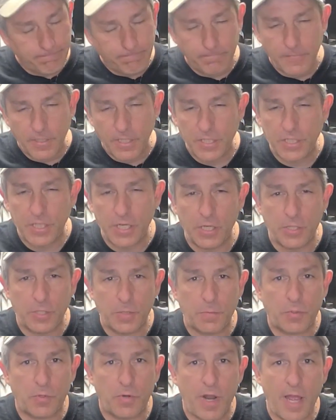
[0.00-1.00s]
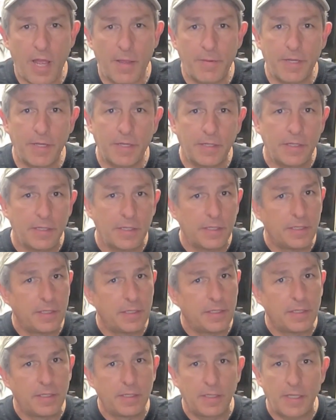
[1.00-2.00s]
consider subscribing.
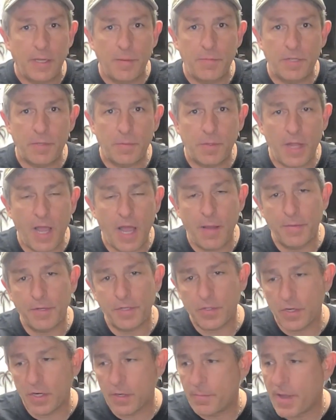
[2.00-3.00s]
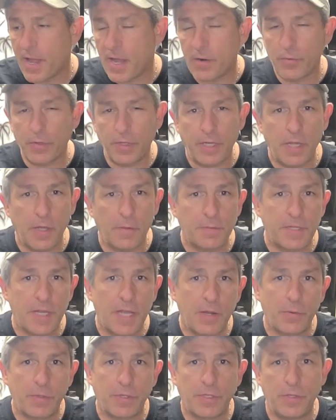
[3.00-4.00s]
Give me some comments, good or bad. It really helps
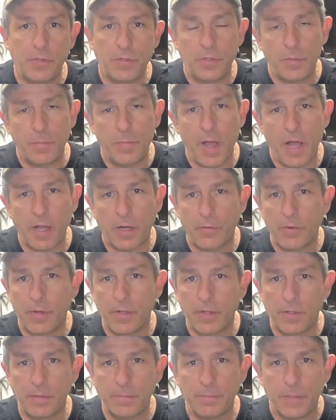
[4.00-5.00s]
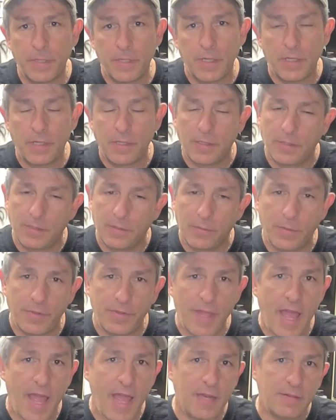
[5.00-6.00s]
out with the YouTube algorithm. With
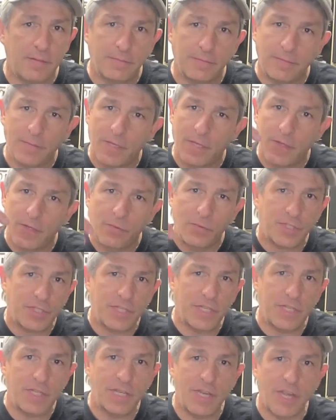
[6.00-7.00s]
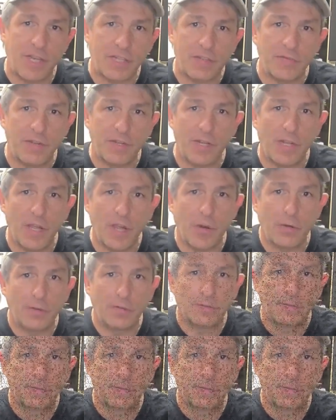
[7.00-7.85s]
that, we'll see you in the next video.